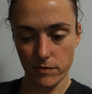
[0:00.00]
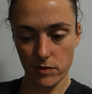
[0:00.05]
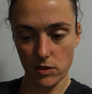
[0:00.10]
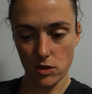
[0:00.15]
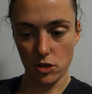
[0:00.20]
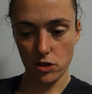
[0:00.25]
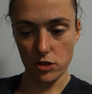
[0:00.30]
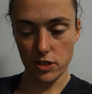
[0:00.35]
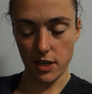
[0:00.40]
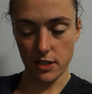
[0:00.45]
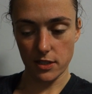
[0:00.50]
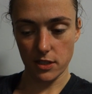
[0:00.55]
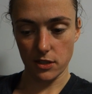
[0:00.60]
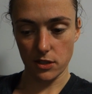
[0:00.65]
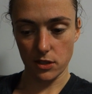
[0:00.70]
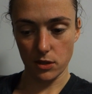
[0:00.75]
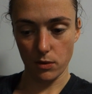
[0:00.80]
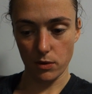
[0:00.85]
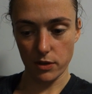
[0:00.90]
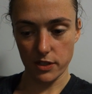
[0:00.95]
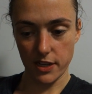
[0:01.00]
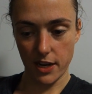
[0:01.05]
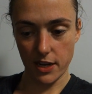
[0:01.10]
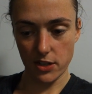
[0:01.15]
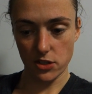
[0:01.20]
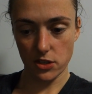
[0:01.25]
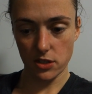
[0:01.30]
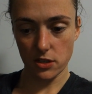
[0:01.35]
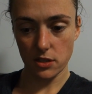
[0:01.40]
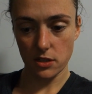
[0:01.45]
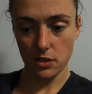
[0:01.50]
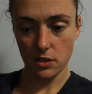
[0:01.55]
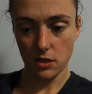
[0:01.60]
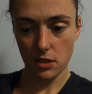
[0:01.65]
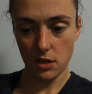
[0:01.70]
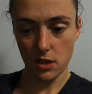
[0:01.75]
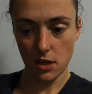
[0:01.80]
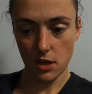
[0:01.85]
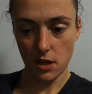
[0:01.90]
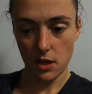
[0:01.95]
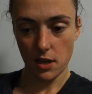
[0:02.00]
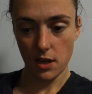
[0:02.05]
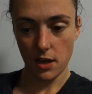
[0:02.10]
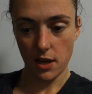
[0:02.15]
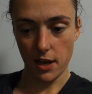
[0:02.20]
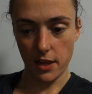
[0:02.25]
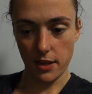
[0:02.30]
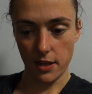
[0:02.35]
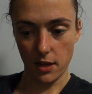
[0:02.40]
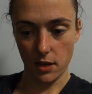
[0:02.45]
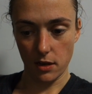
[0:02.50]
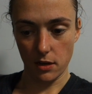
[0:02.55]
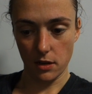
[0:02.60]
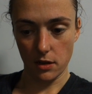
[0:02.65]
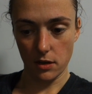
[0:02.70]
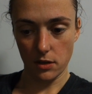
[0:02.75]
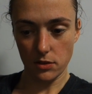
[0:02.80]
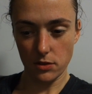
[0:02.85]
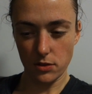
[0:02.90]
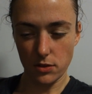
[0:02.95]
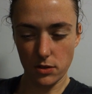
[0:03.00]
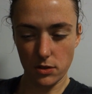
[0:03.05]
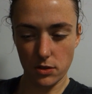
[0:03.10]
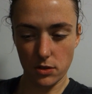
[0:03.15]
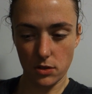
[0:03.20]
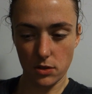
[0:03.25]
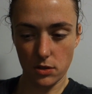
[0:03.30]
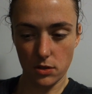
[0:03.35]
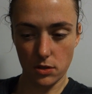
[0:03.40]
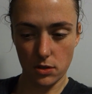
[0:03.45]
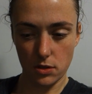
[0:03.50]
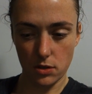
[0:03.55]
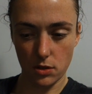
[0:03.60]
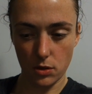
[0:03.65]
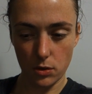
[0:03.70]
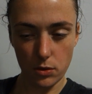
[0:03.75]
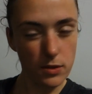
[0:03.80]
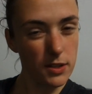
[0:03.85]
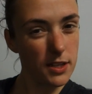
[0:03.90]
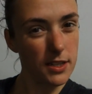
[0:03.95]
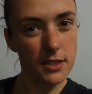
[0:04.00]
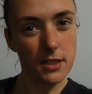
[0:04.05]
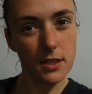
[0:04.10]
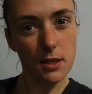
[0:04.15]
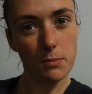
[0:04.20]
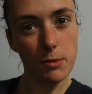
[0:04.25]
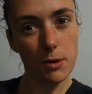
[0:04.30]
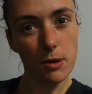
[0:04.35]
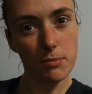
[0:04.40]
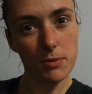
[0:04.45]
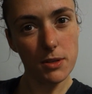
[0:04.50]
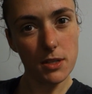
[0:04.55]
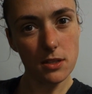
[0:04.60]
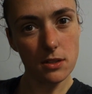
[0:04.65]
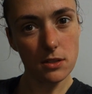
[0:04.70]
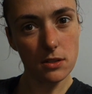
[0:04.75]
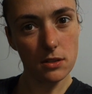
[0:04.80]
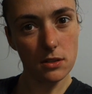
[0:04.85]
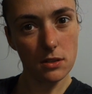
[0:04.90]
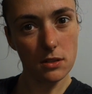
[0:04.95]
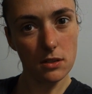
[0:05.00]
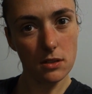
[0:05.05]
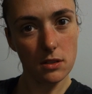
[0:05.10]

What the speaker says: 2 sets of the squat snatches and then 2 sets of the burpees,